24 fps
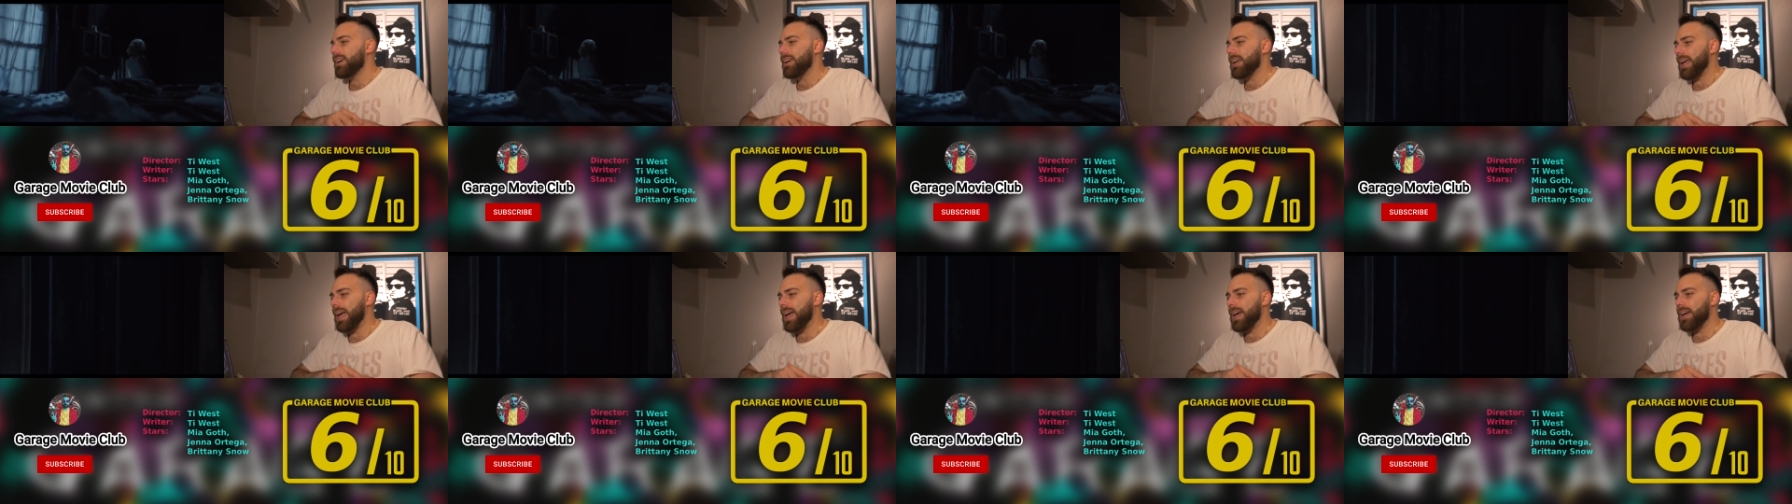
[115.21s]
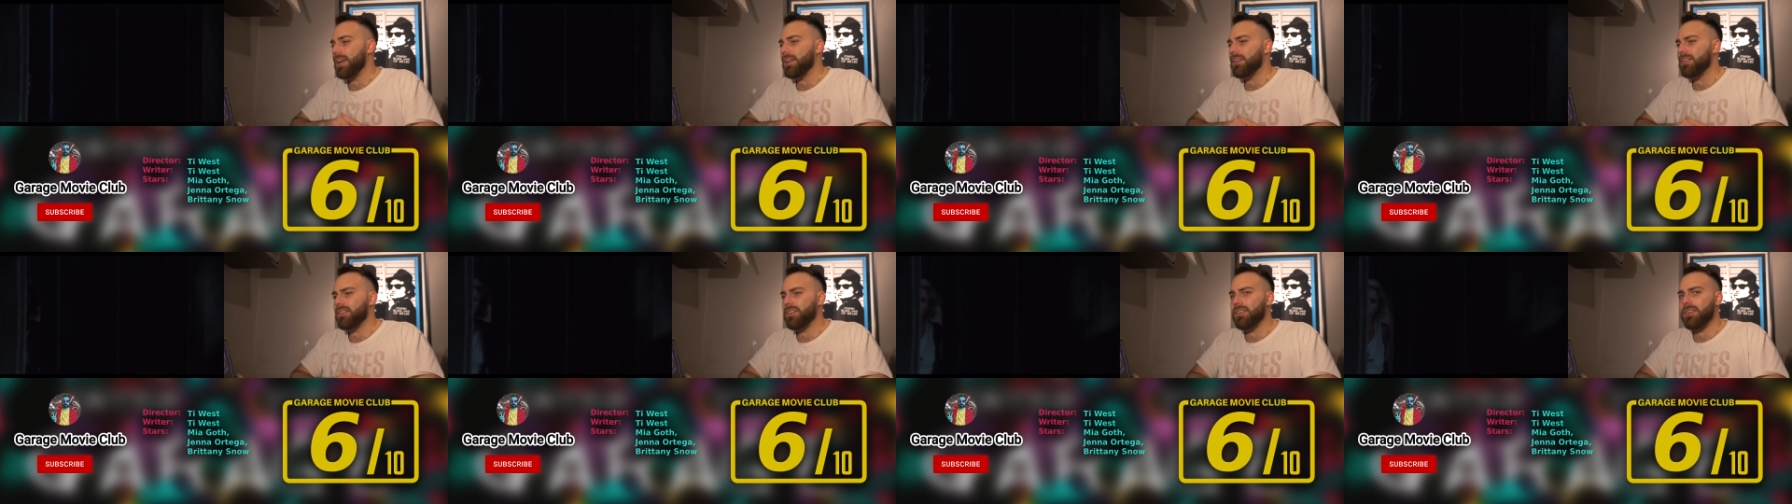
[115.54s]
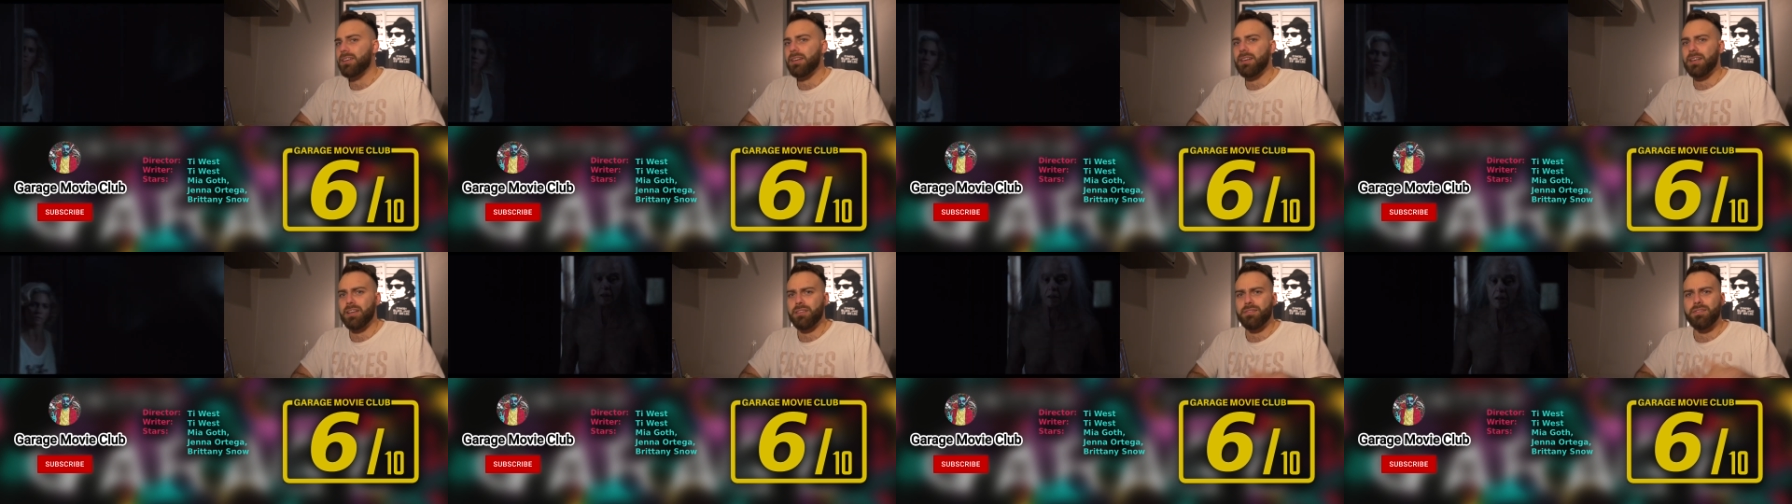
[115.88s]
and
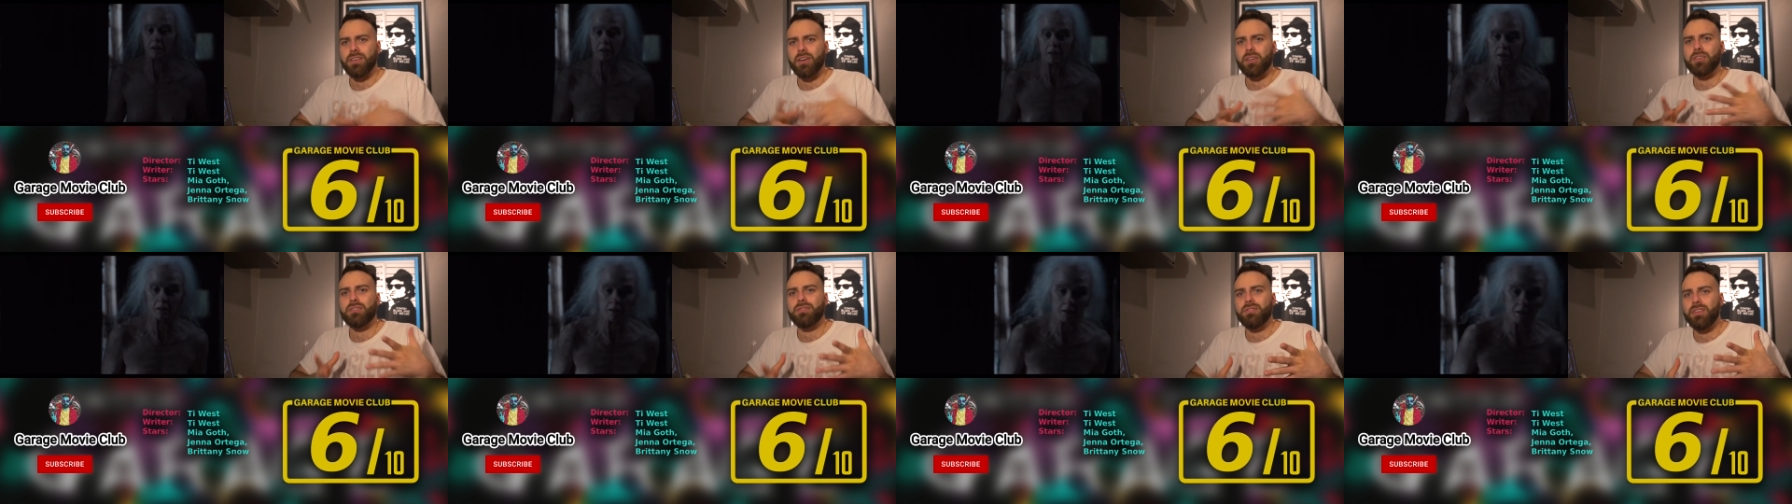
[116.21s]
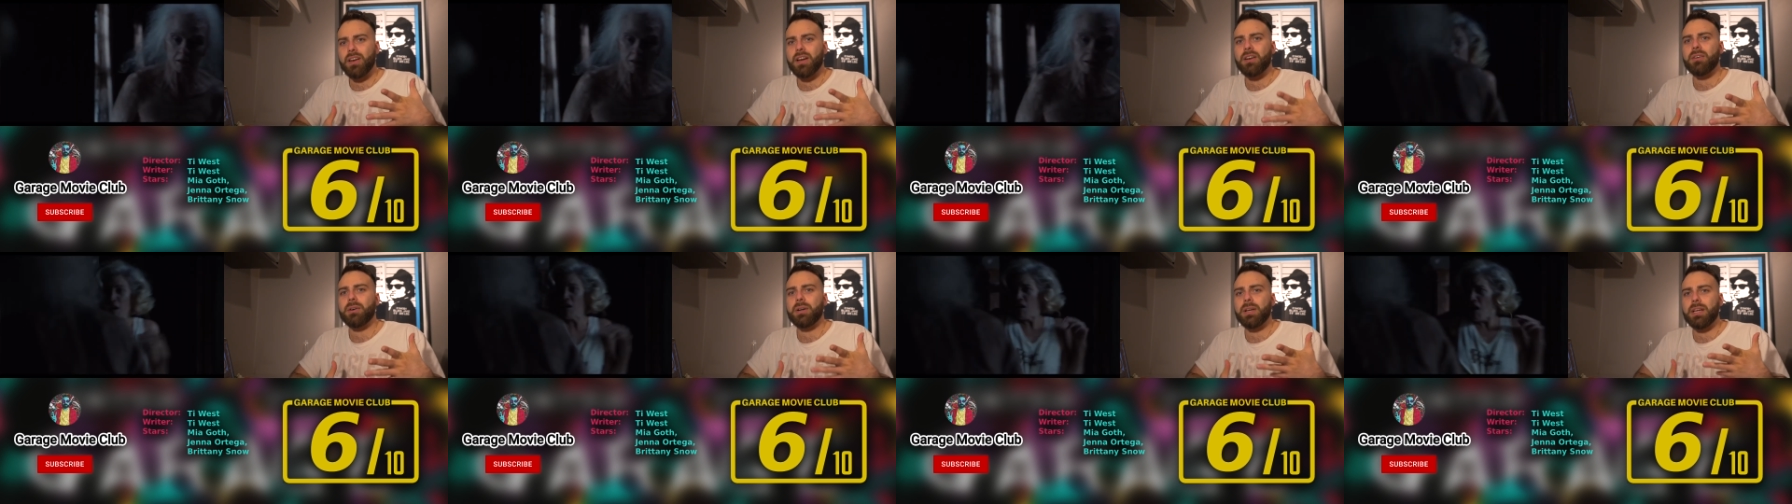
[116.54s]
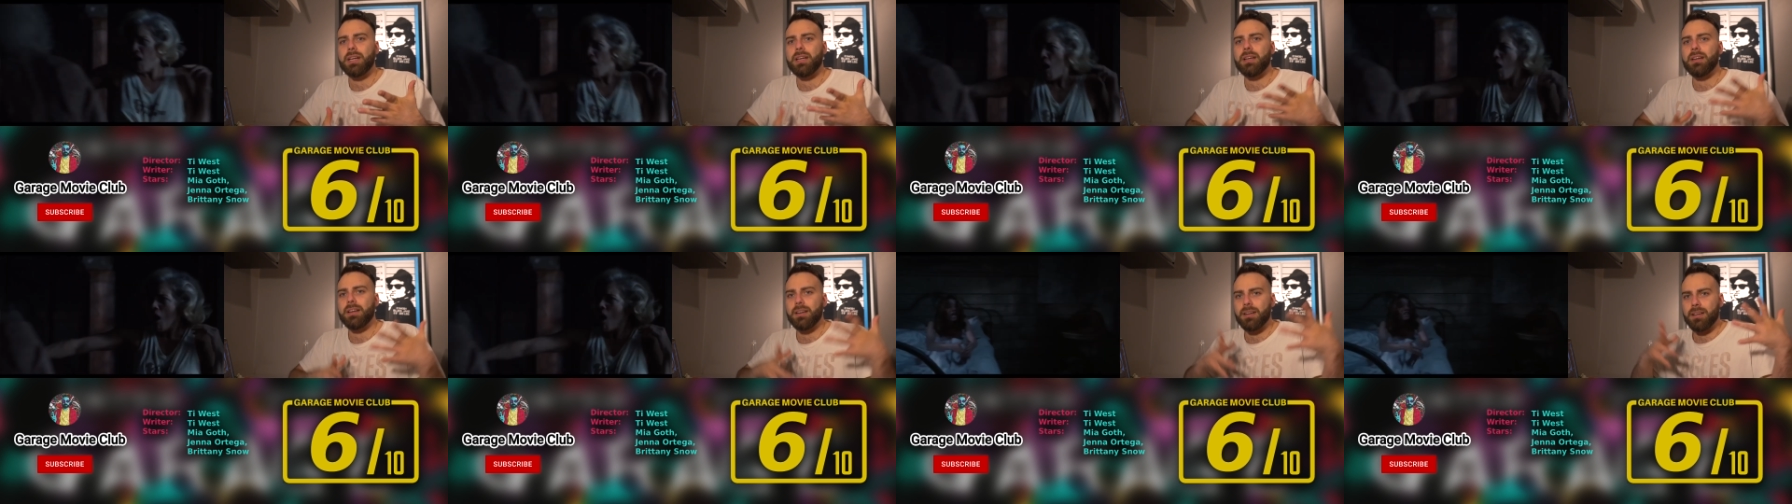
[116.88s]
it felt
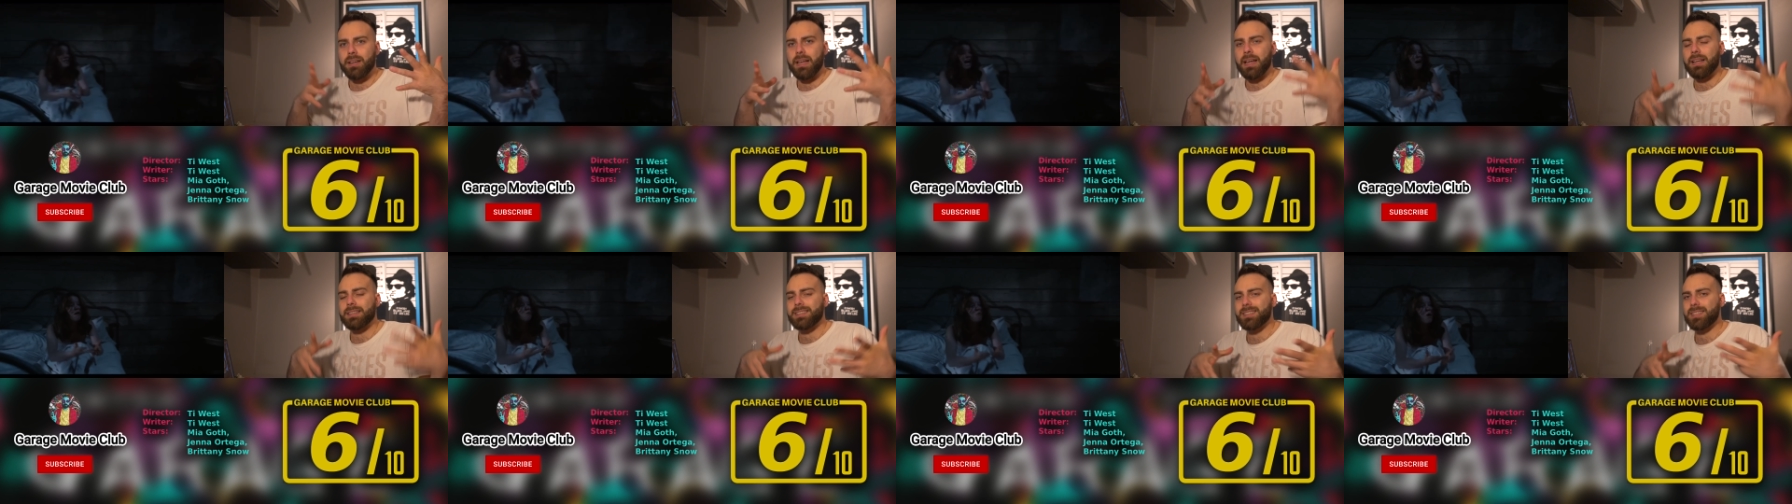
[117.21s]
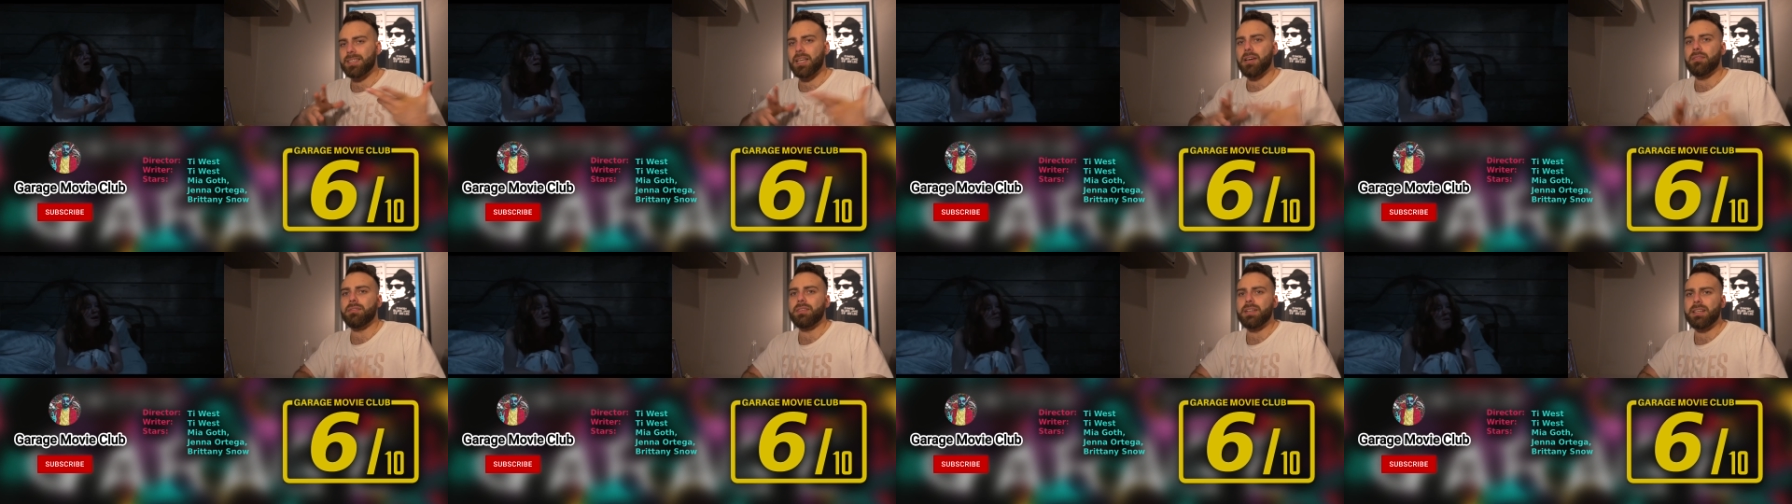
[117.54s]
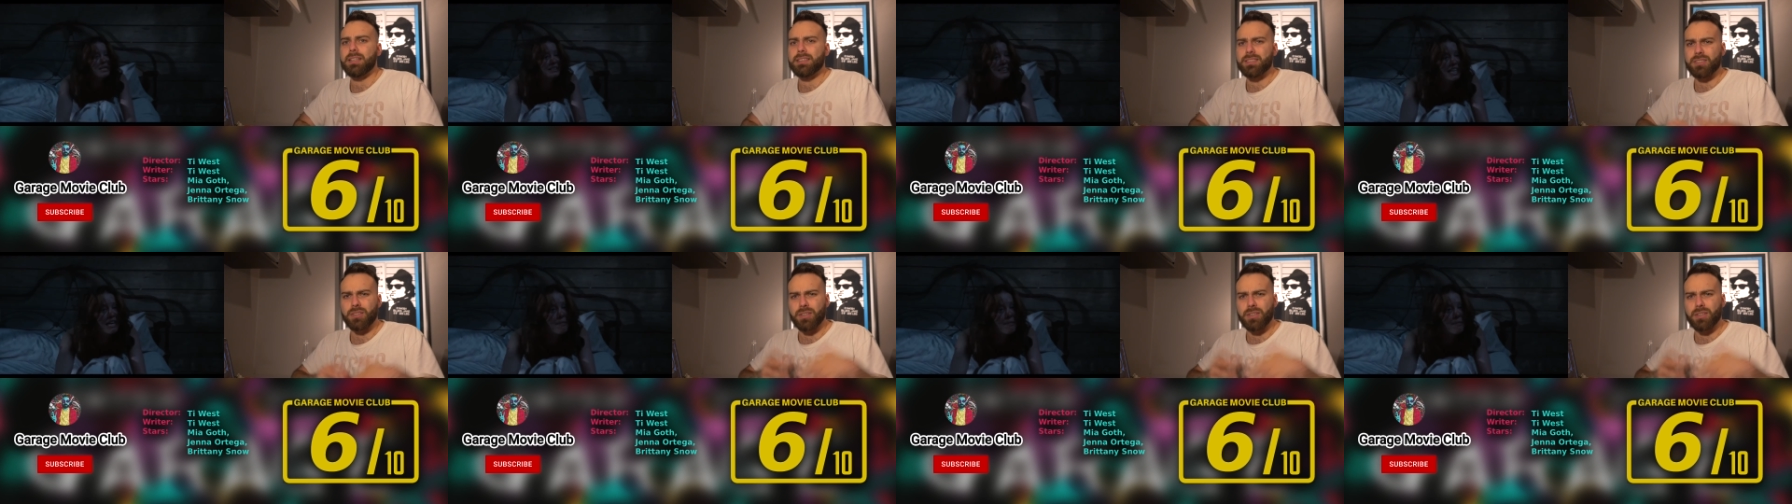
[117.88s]
very 70s,